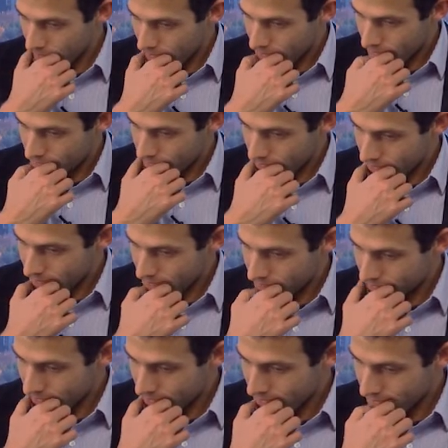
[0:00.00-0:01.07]

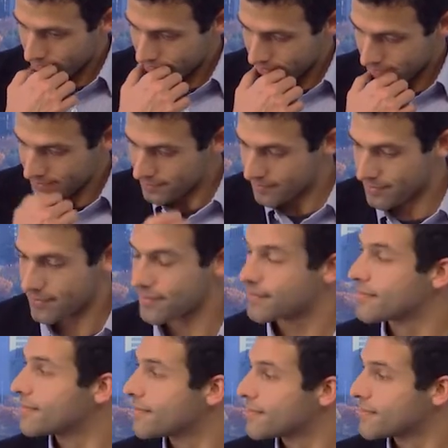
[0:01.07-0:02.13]

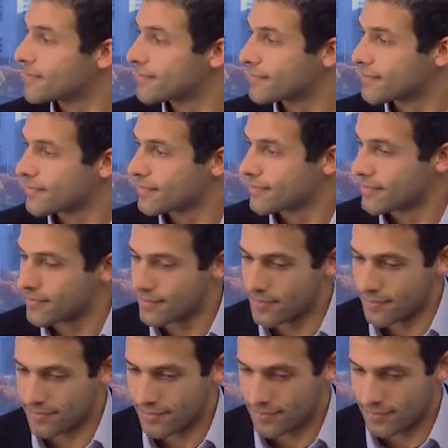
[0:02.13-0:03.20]

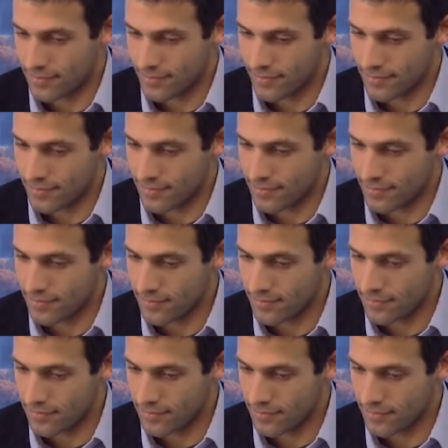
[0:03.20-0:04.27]

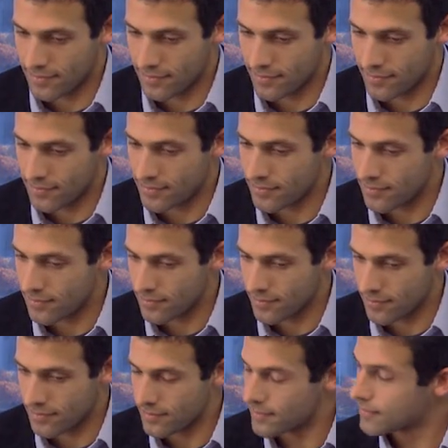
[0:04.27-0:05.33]

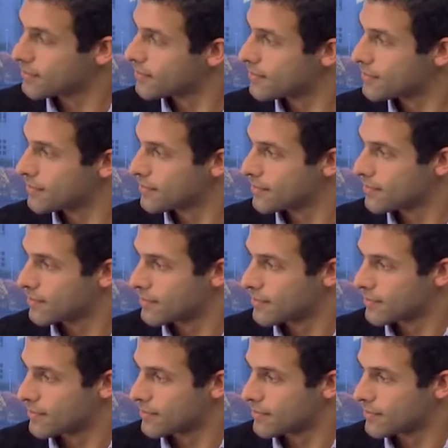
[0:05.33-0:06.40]

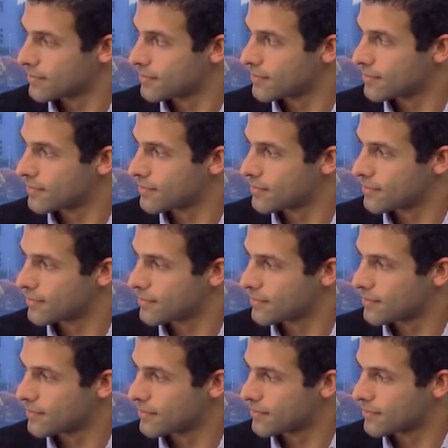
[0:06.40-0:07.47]

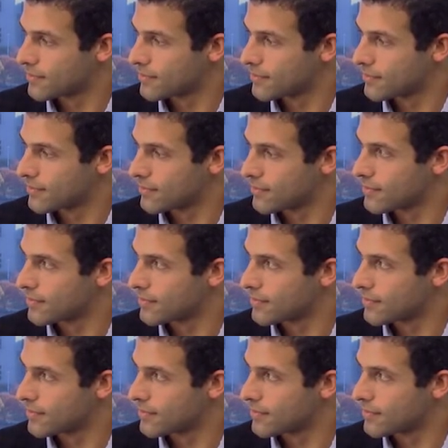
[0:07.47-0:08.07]
The person shown says nothing.